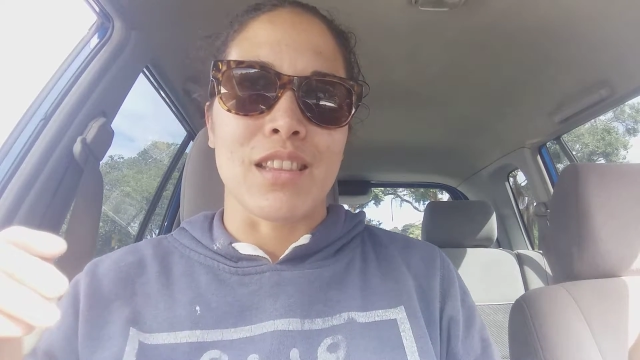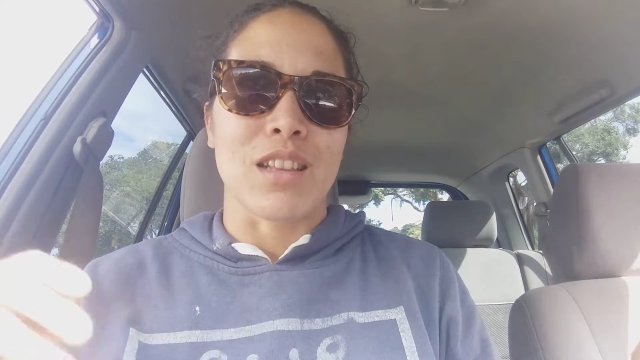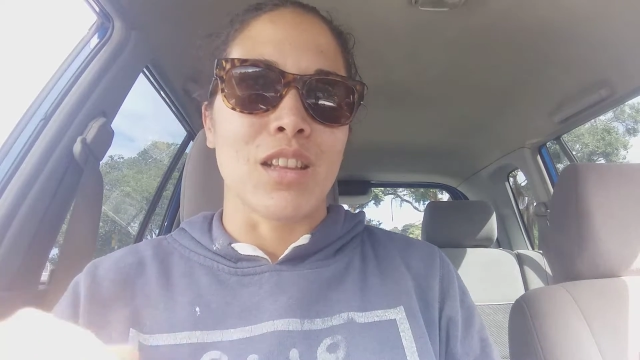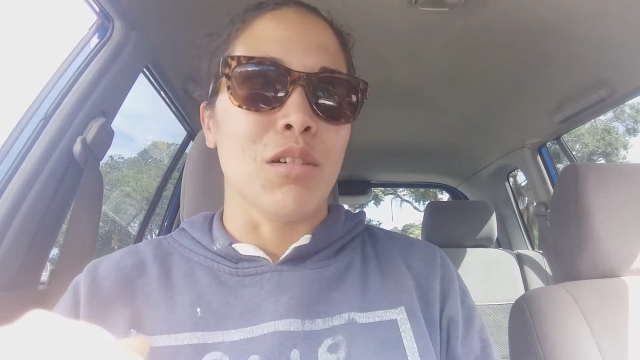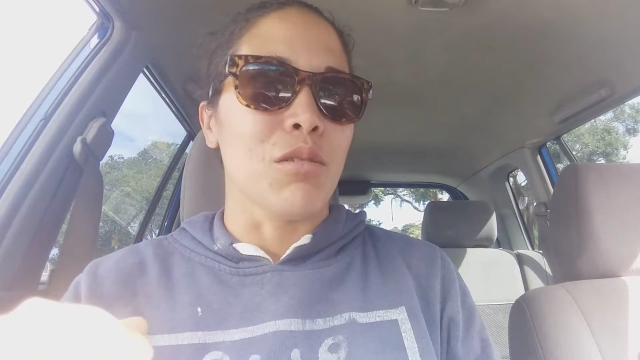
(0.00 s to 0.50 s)

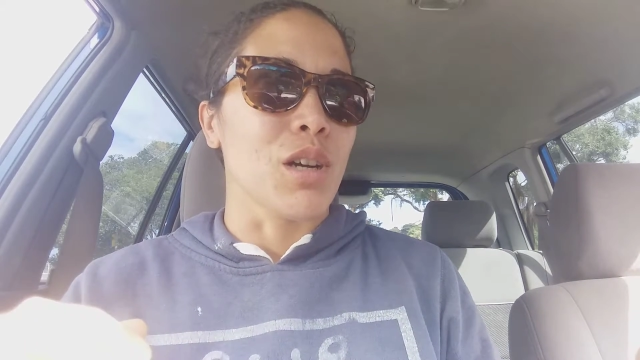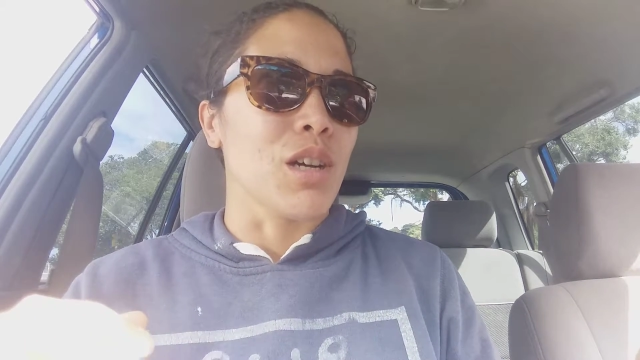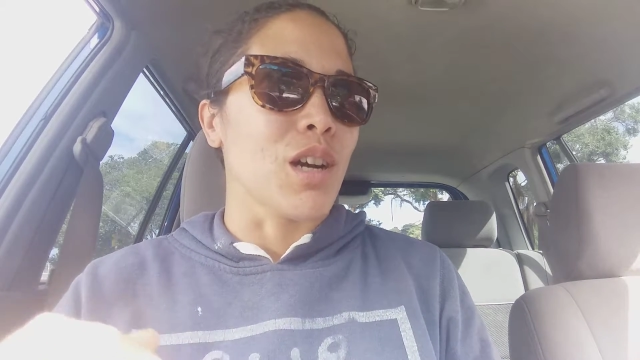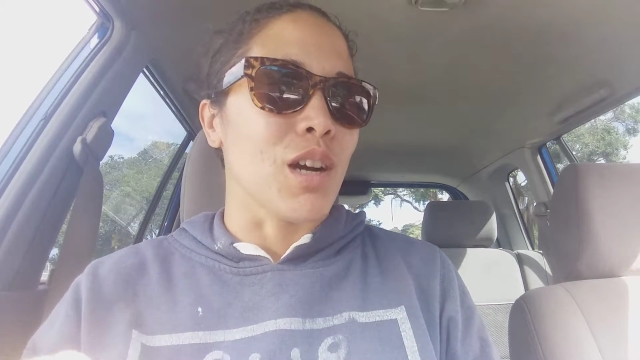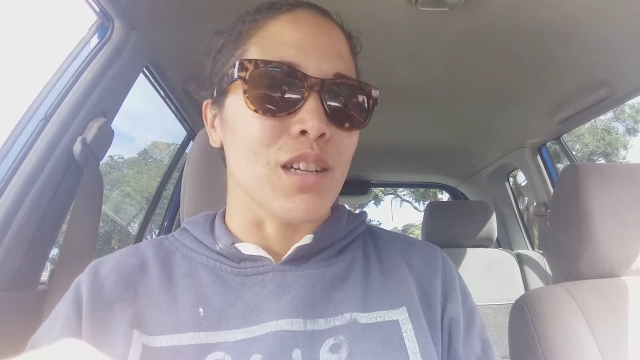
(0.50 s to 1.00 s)
the lower
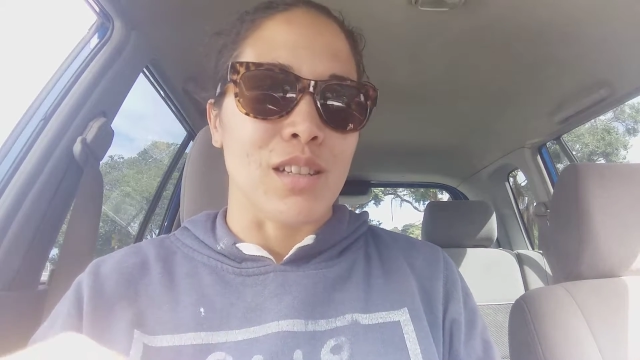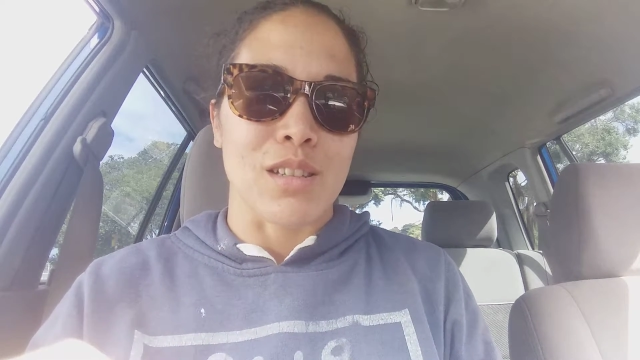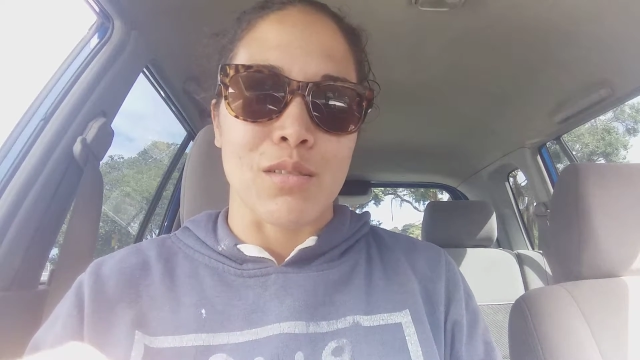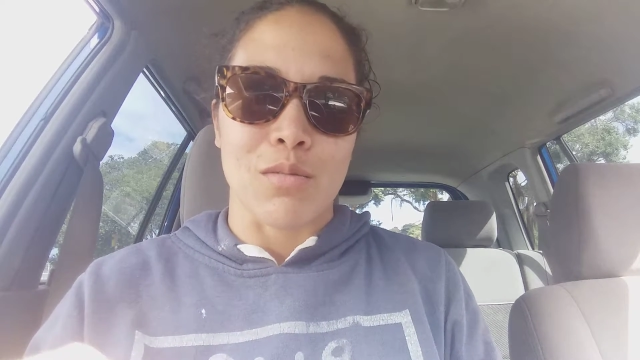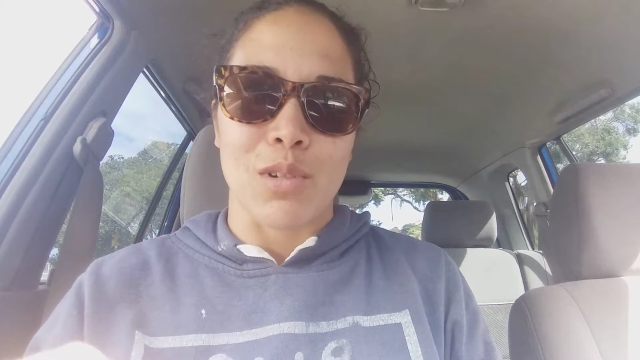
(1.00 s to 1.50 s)

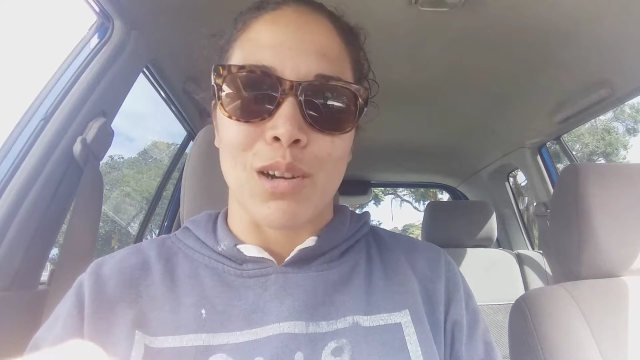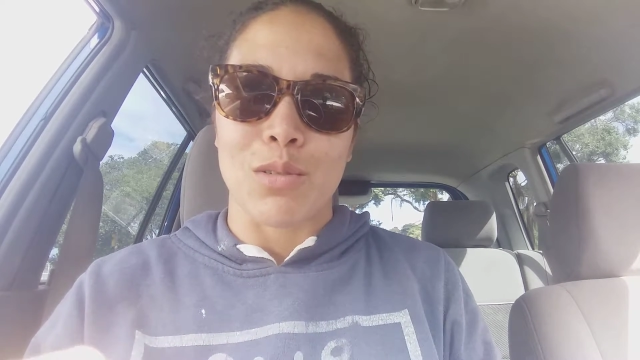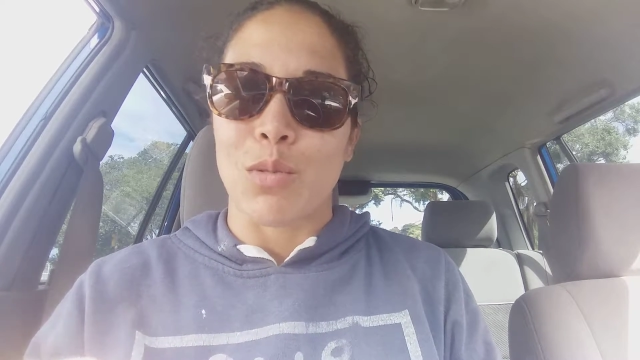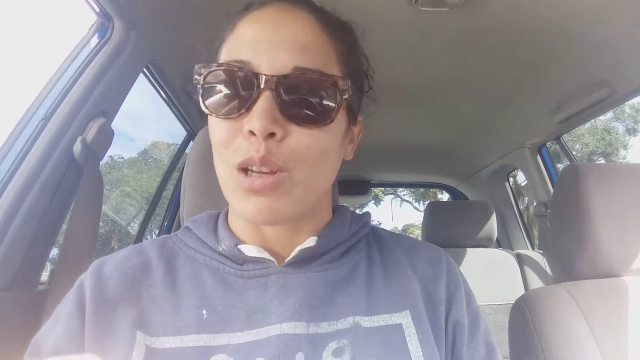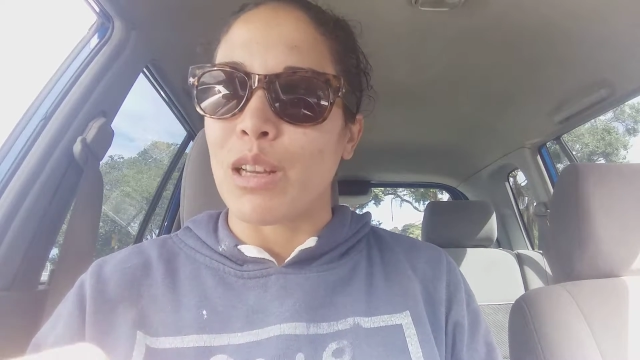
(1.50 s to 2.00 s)
gardens where I
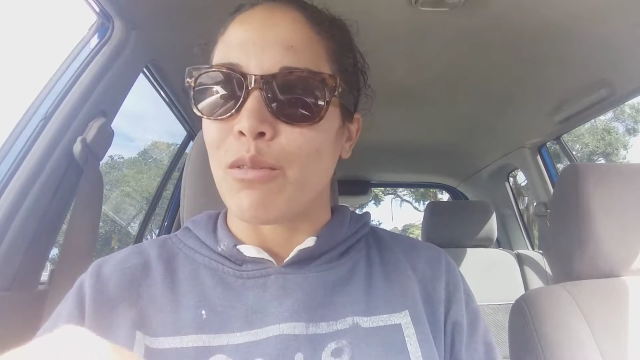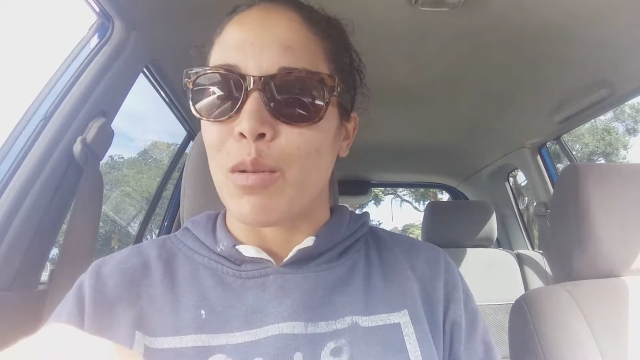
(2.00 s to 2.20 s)
was working,